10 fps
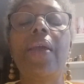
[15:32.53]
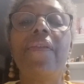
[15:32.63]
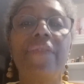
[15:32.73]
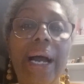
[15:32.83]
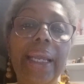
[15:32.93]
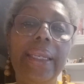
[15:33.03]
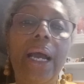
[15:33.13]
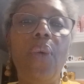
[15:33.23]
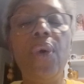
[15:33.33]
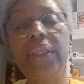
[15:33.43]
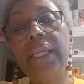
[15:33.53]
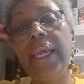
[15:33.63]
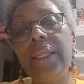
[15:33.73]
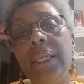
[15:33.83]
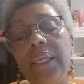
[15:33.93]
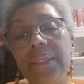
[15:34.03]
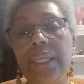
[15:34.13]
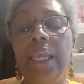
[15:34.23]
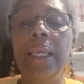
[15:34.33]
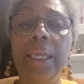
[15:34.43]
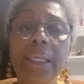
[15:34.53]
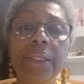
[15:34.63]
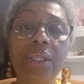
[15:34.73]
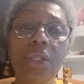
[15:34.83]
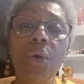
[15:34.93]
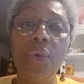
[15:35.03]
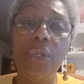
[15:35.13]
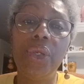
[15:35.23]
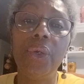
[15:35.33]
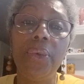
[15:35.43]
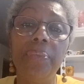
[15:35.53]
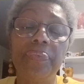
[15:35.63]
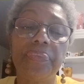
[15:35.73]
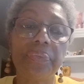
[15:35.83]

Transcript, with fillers: Find out what that is and get to know you